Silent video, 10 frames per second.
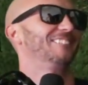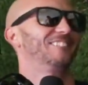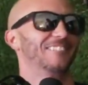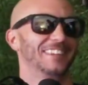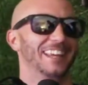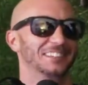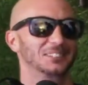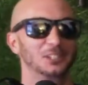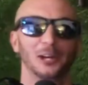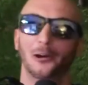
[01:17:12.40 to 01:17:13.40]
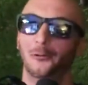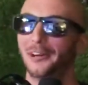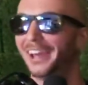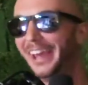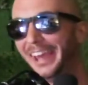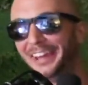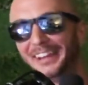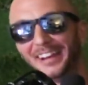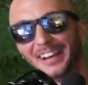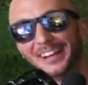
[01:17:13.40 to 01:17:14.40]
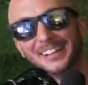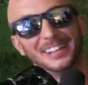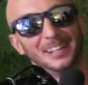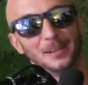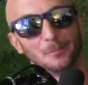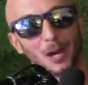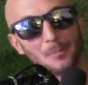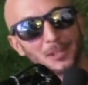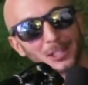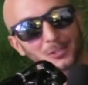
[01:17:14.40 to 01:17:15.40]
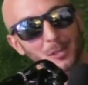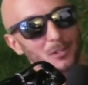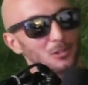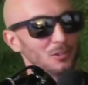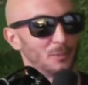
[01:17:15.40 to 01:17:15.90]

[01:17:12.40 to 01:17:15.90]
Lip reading: for the next show. And Bob, thanks for coming to do the